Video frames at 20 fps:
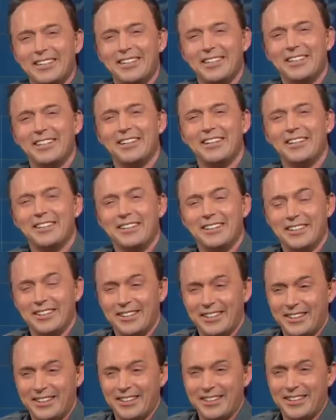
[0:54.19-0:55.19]

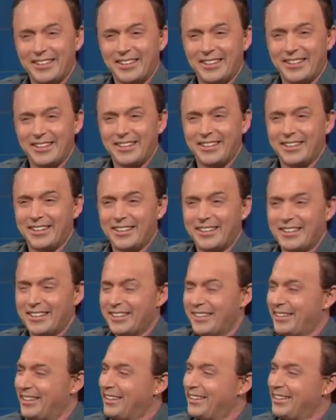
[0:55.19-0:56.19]

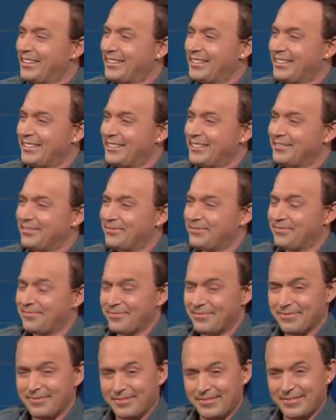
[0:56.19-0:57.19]

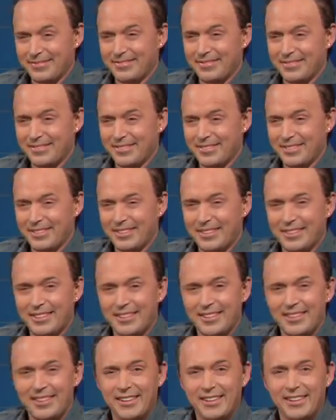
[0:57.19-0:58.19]

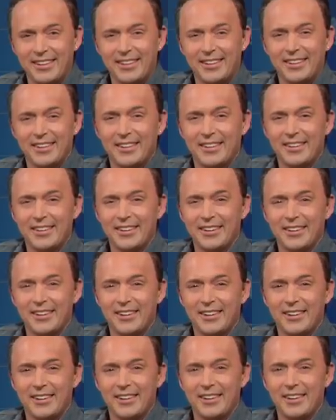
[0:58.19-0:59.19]

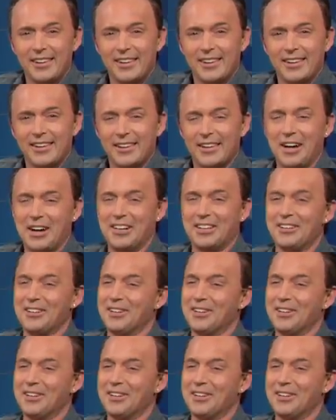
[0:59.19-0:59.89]
No words are spoken by the person on screen.